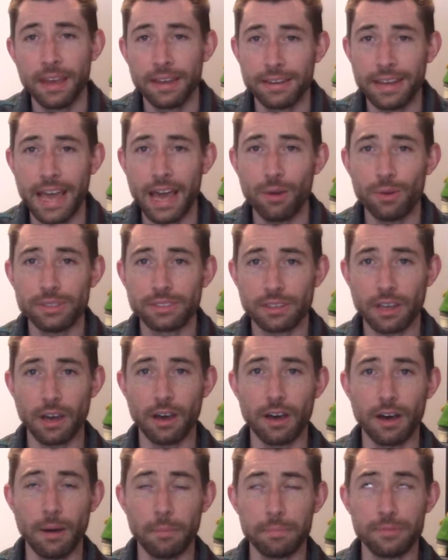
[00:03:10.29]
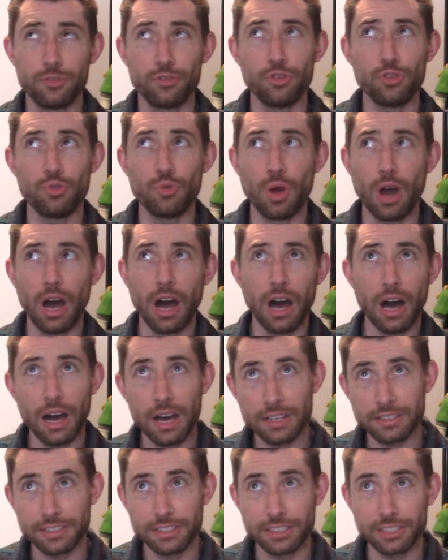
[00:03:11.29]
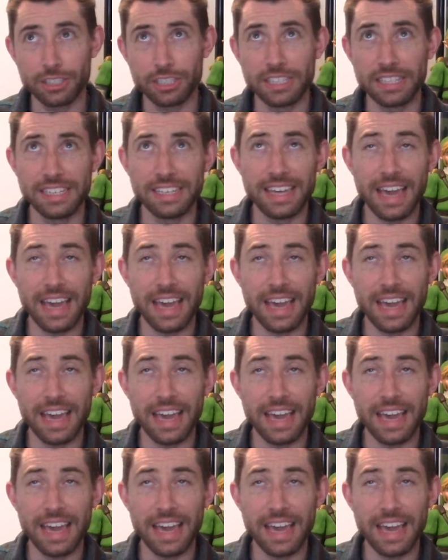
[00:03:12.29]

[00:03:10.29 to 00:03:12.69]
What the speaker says: Now it's up to us to